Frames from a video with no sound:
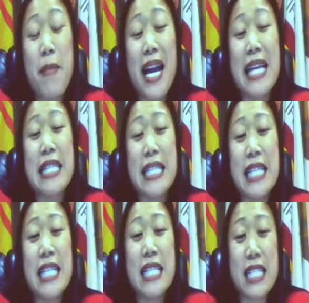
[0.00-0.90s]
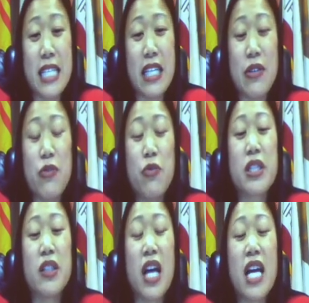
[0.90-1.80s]
My Senate seat
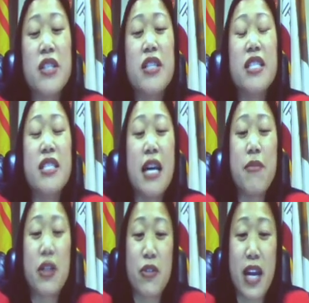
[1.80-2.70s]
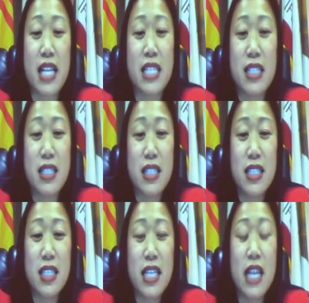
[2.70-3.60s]
was lost to the Democrats
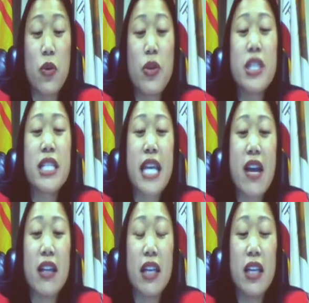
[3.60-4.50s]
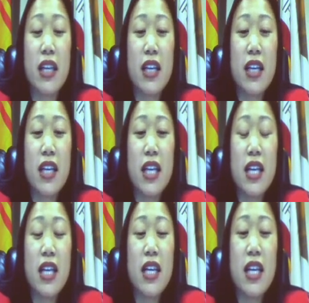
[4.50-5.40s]
in Orange County
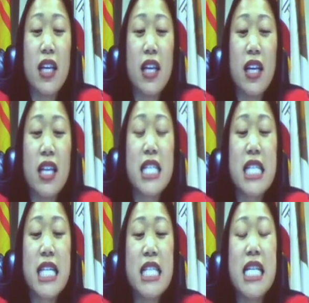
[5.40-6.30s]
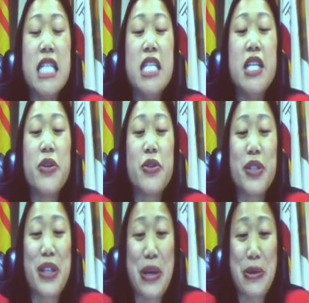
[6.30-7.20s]
16
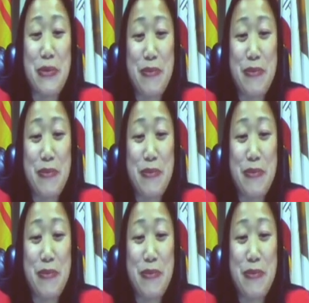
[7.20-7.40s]
years ago.